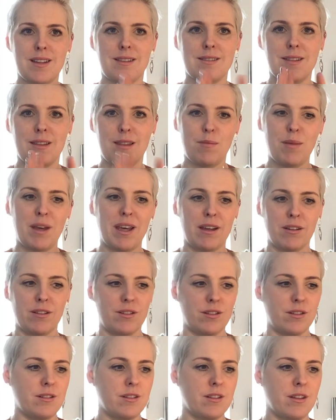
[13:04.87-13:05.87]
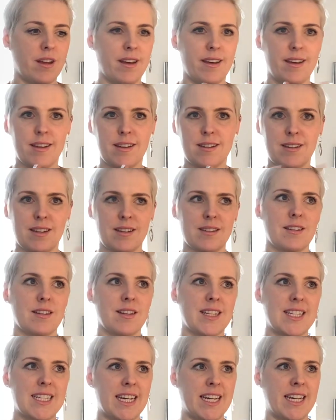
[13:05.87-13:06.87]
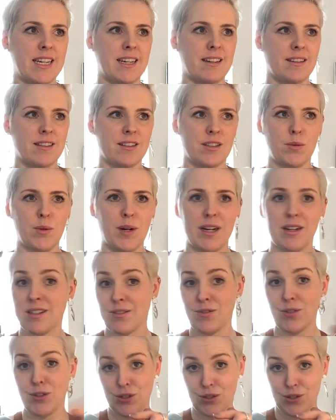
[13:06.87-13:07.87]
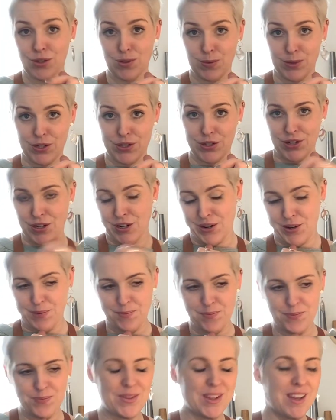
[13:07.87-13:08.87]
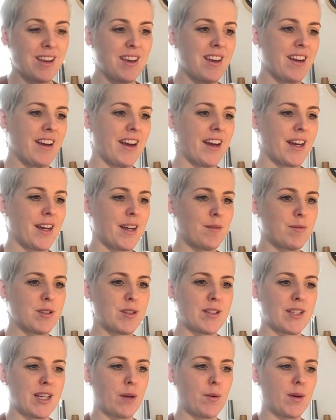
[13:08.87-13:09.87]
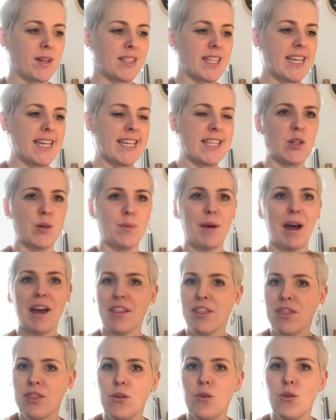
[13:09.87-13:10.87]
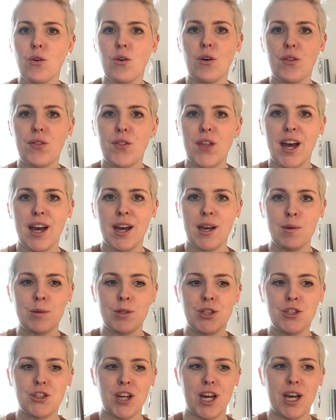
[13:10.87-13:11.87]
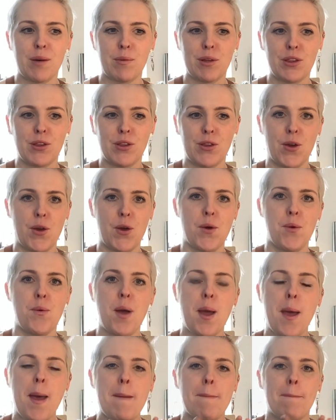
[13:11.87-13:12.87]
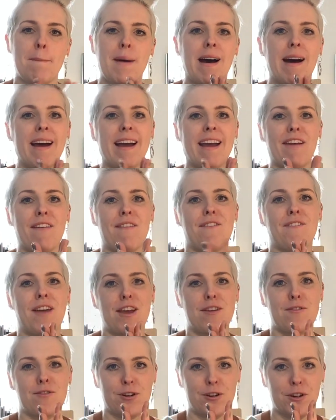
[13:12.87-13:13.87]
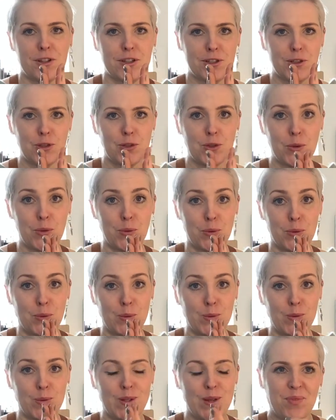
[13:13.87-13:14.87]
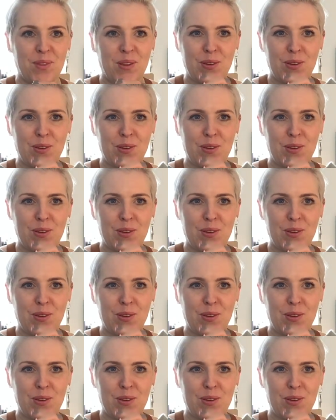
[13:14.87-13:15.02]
that's in the pickle, because that's going to take a little while because I've only just switched it on, so it'll take a while to heat up, I thought that I would share with you my favourite tools.